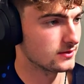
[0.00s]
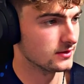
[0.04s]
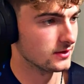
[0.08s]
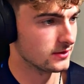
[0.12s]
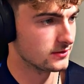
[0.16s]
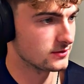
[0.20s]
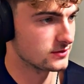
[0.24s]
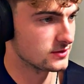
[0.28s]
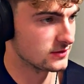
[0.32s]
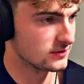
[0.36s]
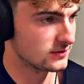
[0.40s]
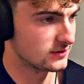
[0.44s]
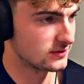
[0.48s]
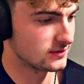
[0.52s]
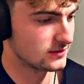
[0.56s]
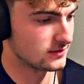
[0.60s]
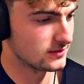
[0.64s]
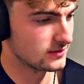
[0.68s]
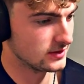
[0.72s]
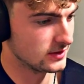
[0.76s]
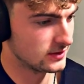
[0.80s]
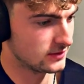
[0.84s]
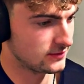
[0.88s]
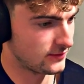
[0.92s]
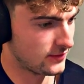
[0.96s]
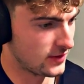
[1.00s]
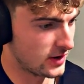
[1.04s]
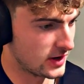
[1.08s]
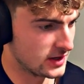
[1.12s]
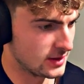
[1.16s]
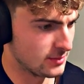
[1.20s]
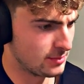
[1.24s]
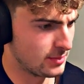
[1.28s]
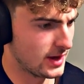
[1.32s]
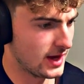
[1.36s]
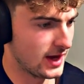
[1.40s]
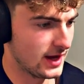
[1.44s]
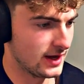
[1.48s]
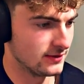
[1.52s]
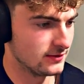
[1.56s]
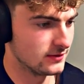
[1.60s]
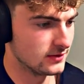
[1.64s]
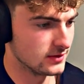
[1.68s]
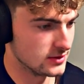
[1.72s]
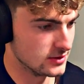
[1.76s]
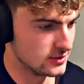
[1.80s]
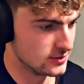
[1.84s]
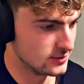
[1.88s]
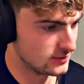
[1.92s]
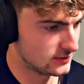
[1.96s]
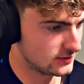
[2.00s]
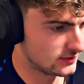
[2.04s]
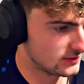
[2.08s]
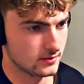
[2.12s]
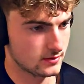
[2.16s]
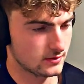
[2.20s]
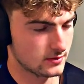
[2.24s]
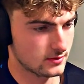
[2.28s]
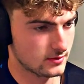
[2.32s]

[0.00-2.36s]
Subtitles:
So let's find a pad to use.